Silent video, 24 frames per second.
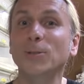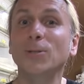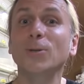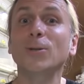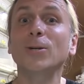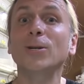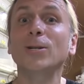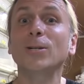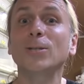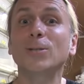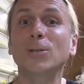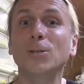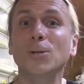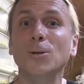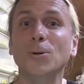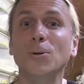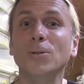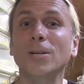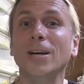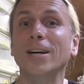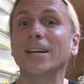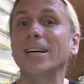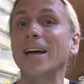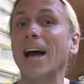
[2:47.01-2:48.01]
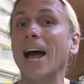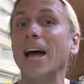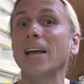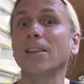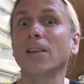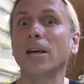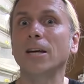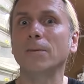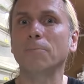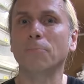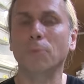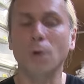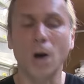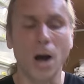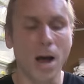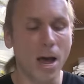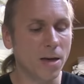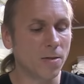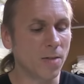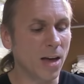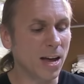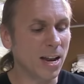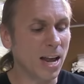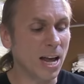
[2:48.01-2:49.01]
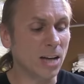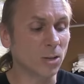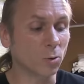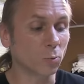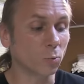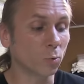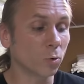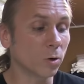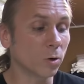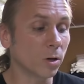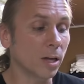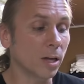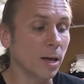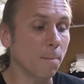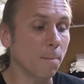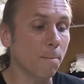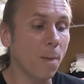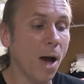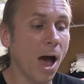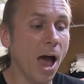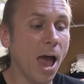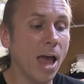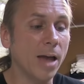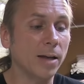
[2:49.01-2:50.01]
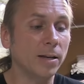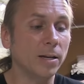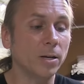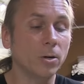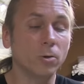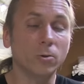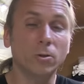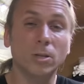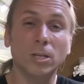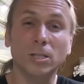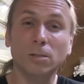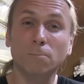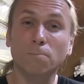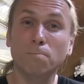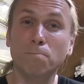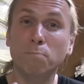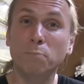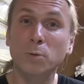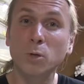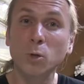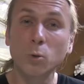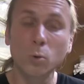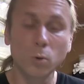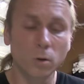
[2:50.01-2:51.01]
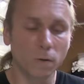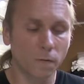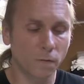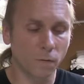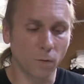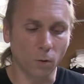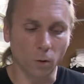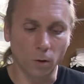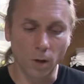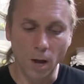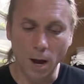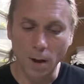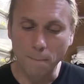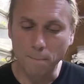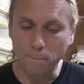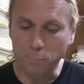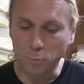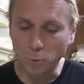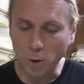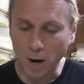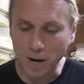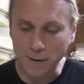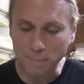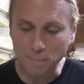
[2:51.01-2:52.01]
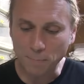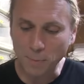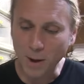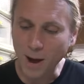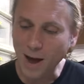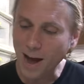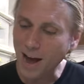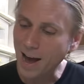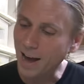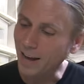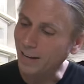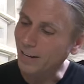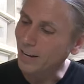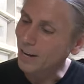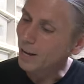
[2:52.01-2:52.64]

You're going to choose a guy like Brian that has really pioneered this beautiful bright pied.